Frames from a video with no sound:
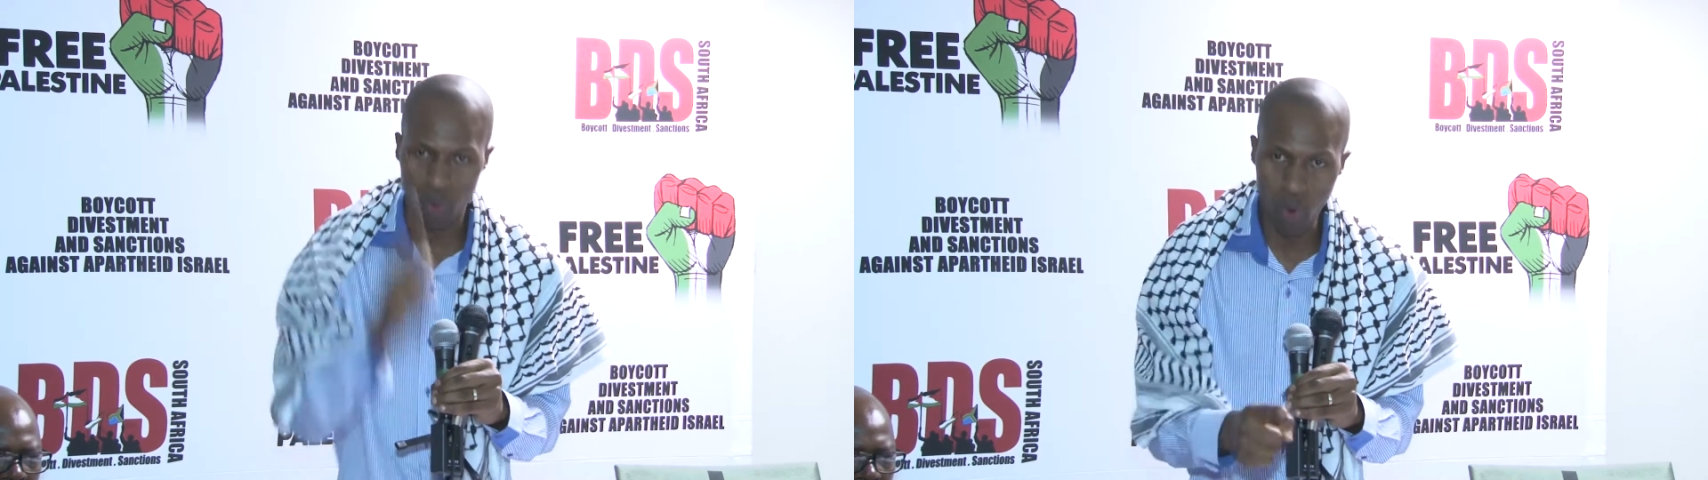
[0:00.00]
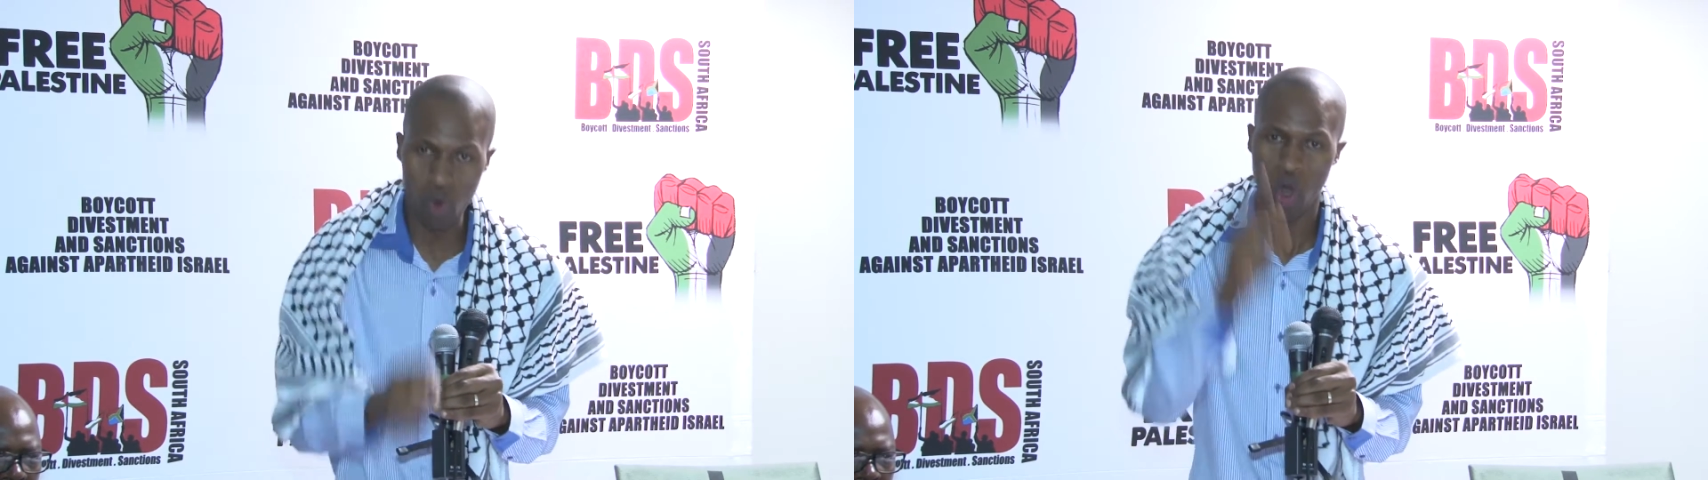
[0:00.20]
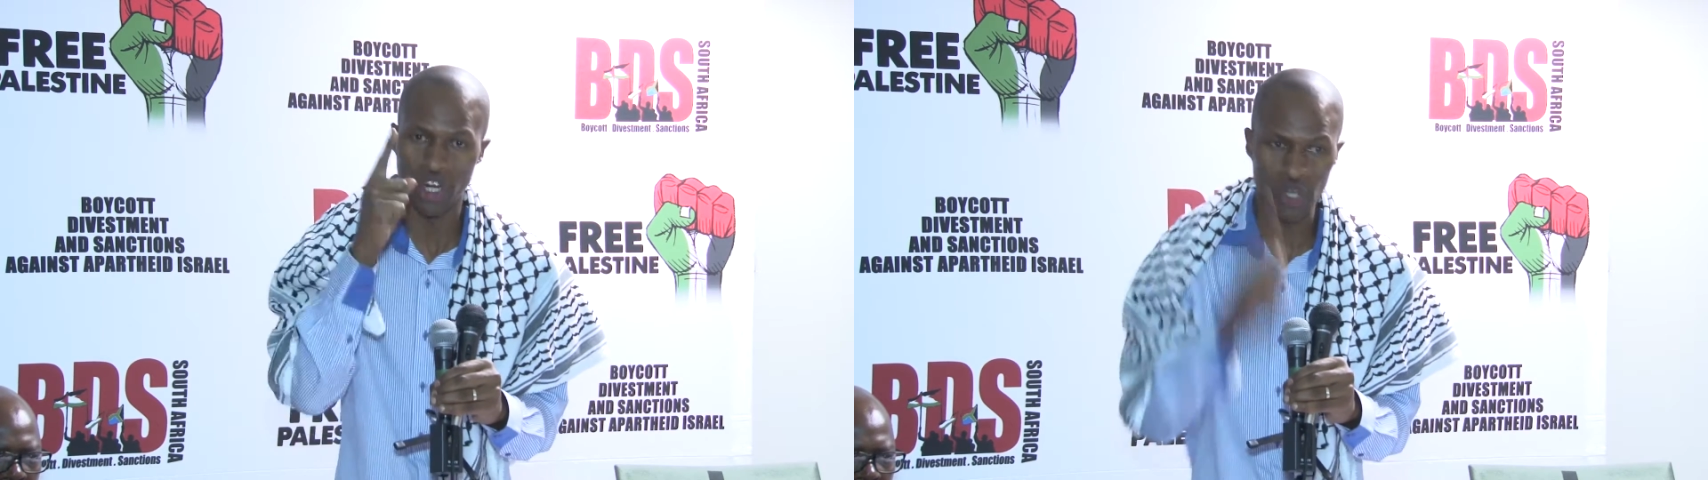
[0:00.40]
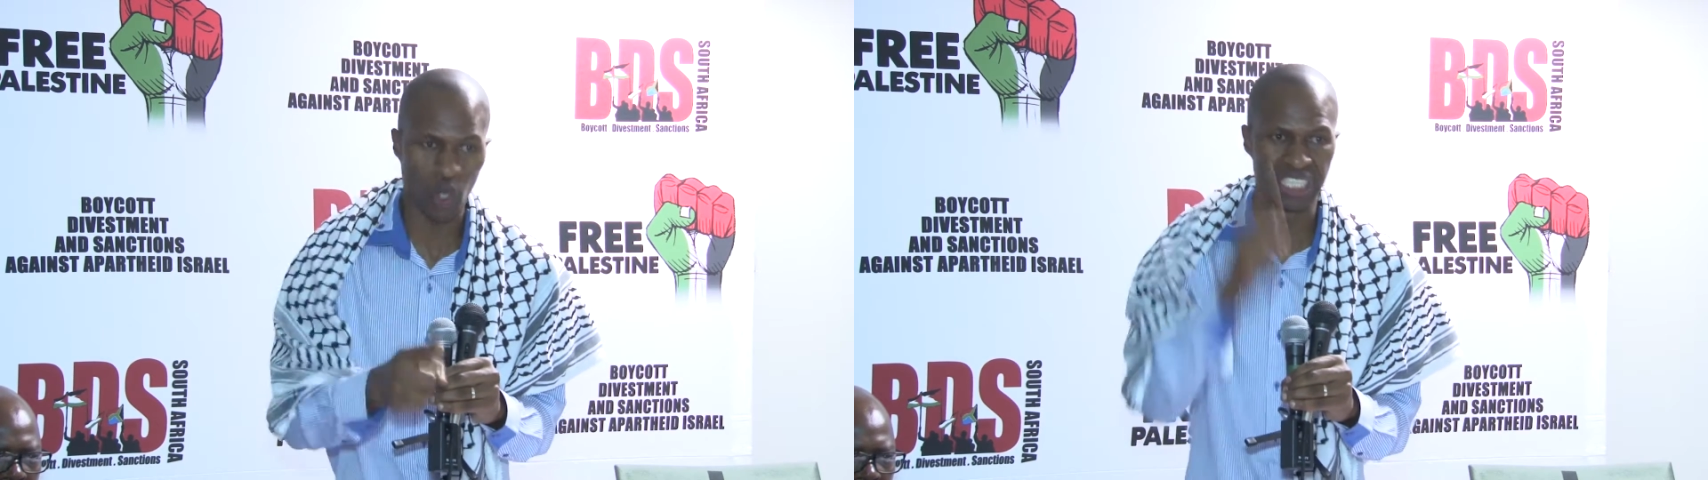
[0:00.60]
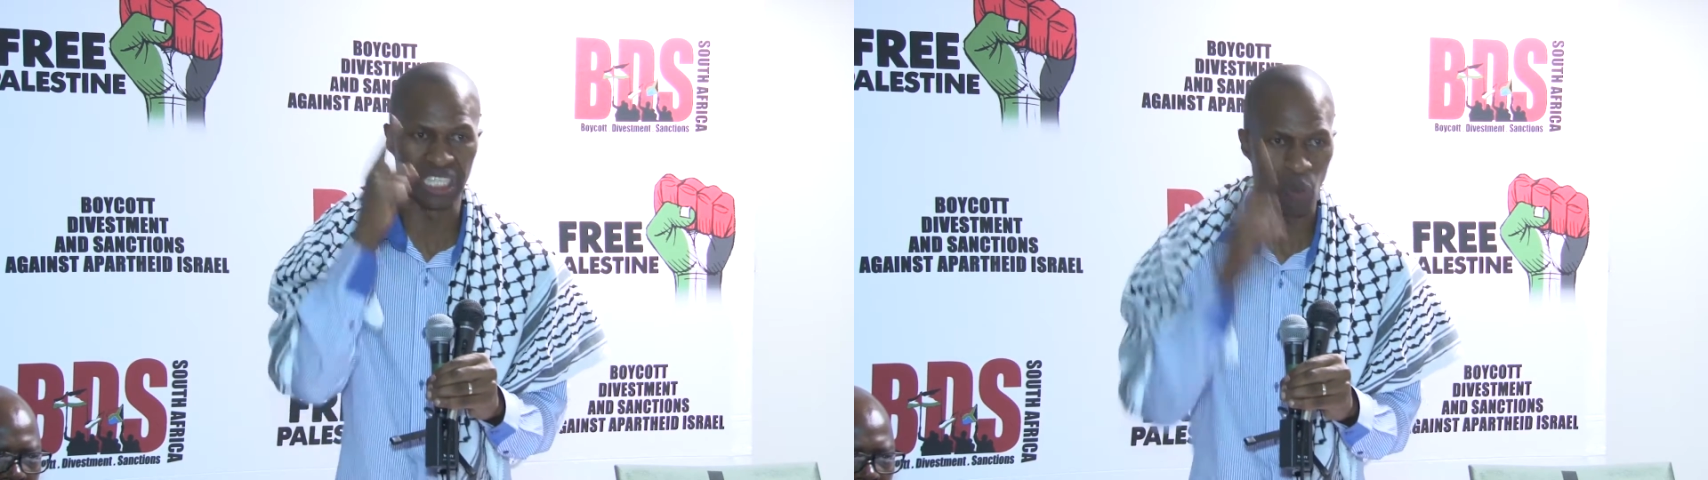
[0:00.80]
who
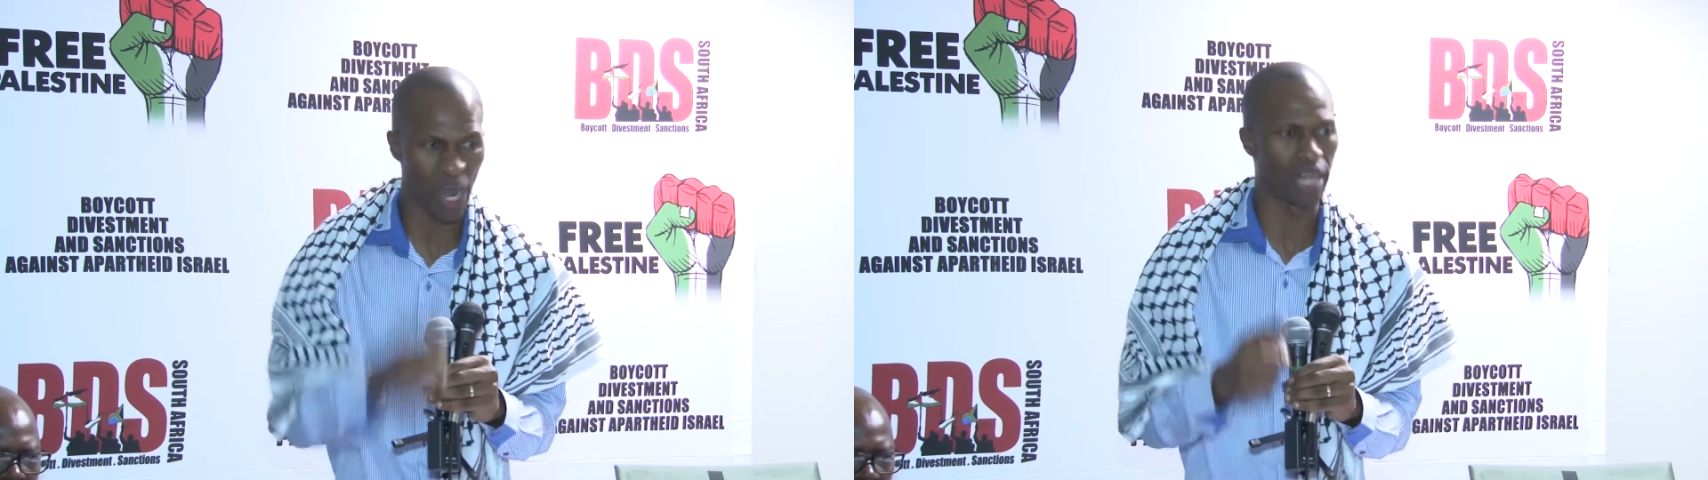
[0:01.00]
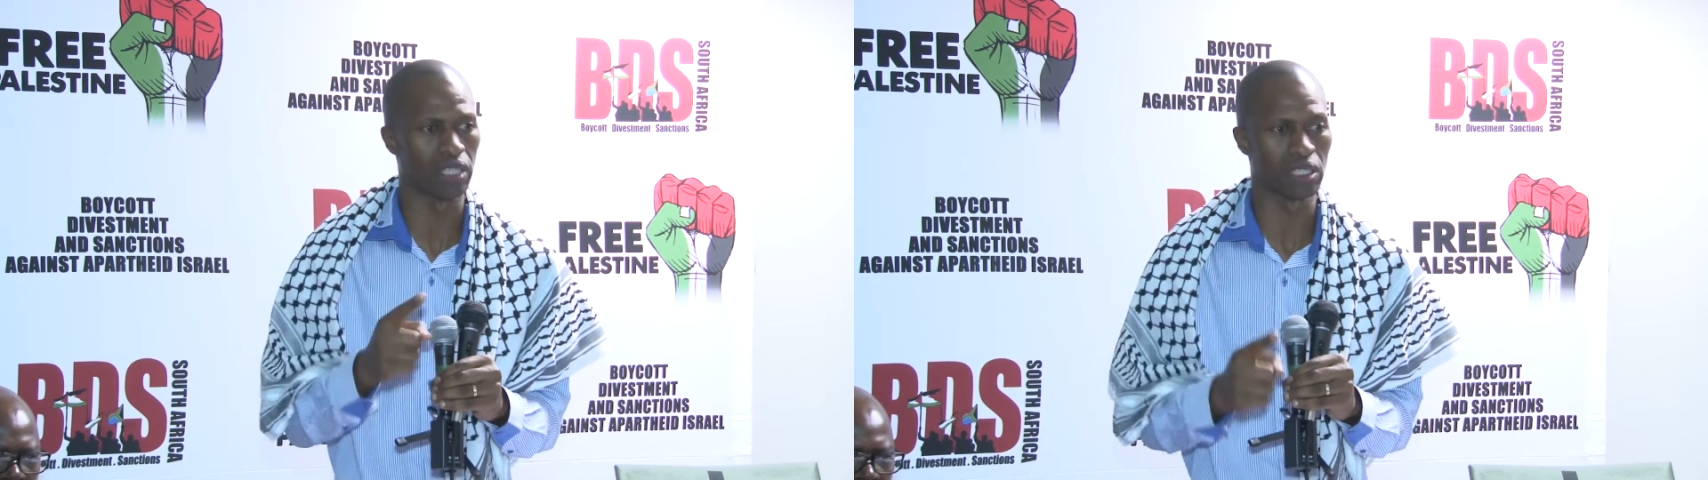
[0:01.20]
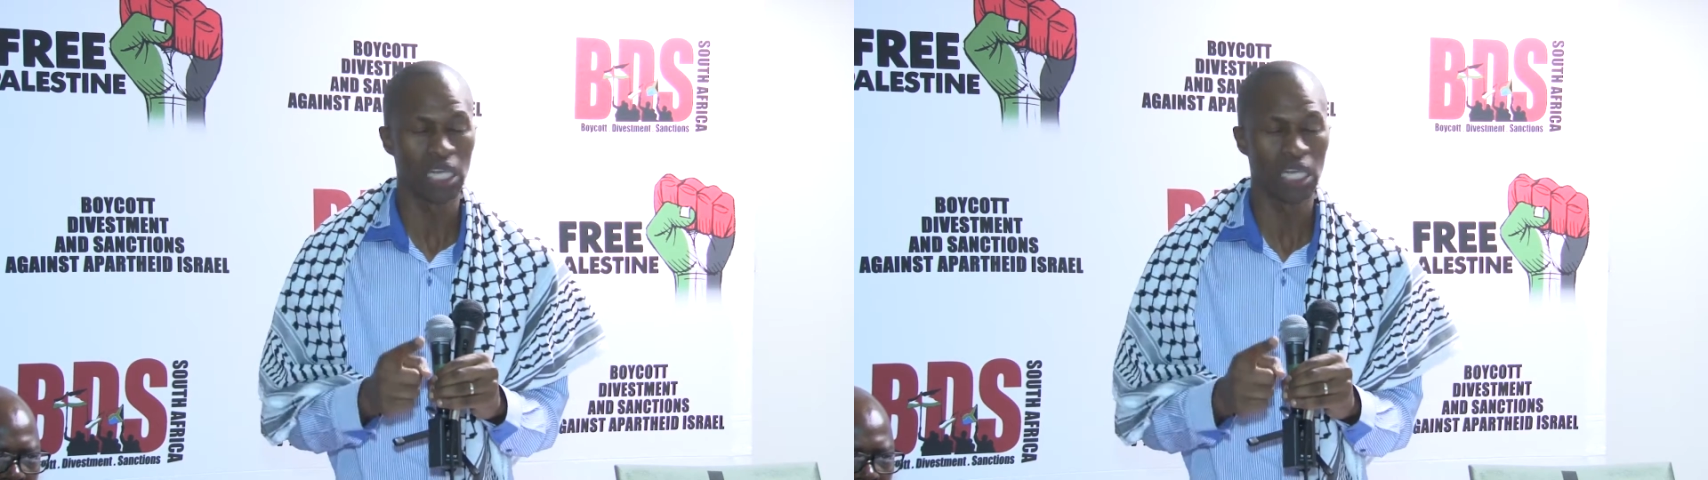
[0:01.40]
controls the world.